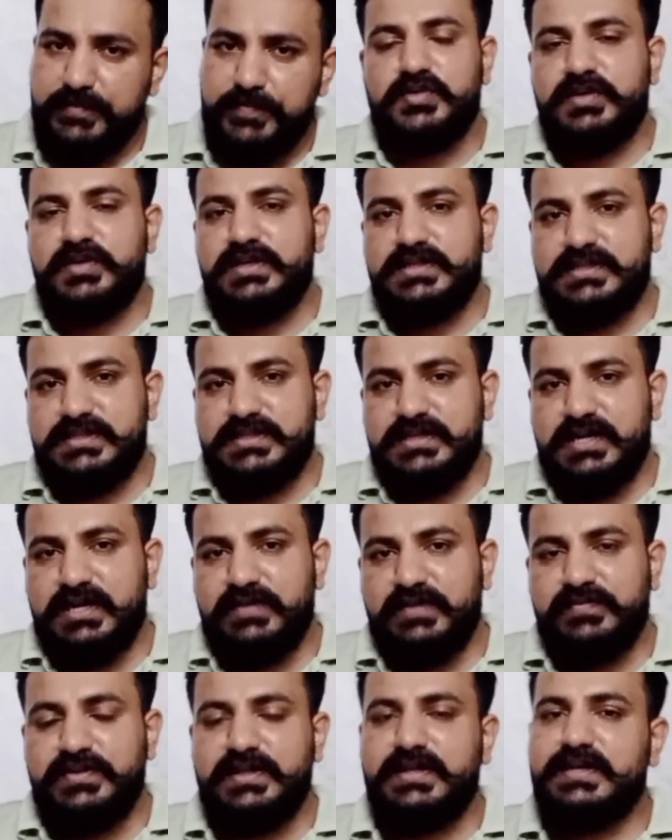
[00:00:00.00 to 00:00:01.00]
So let's
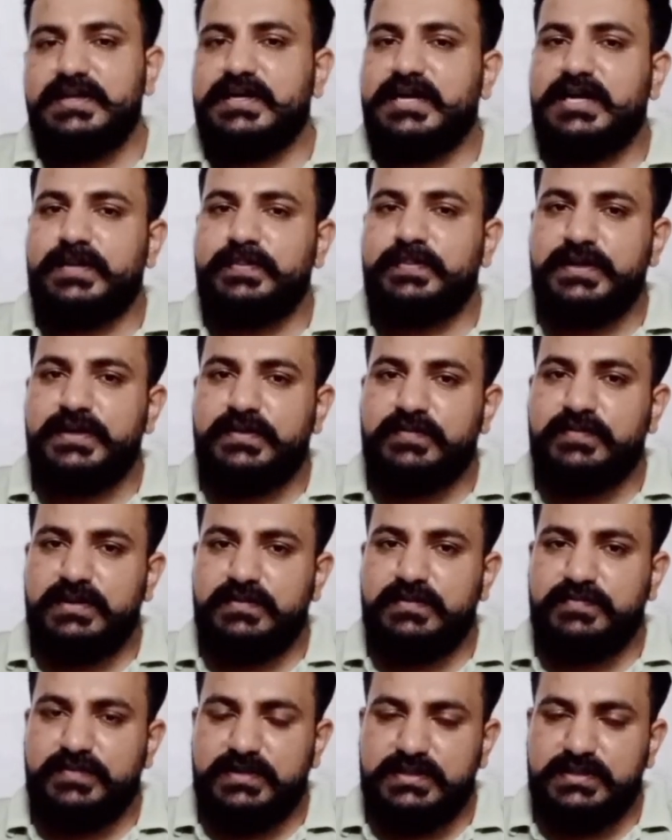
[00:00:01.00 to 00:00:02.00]
start with the academic
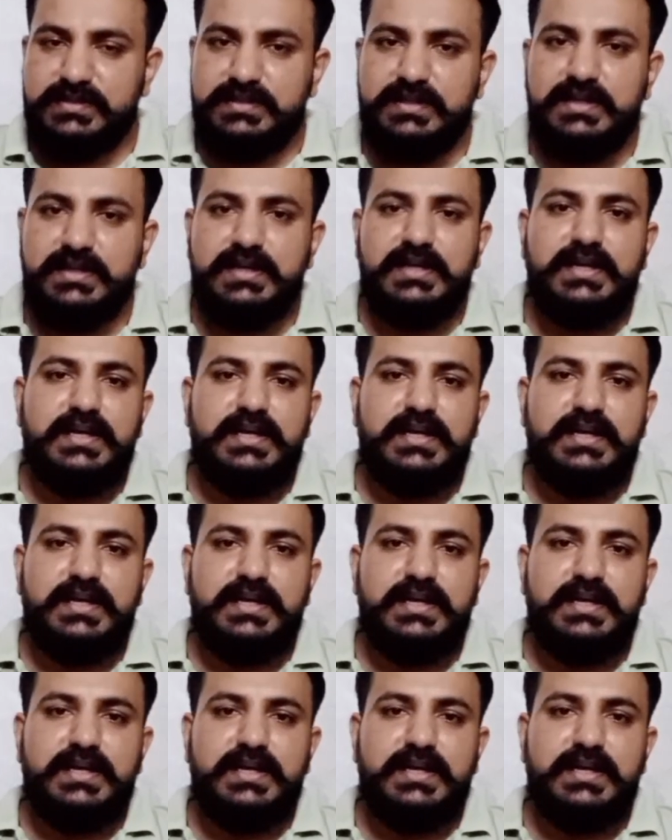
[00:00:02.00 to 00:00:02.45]
one first.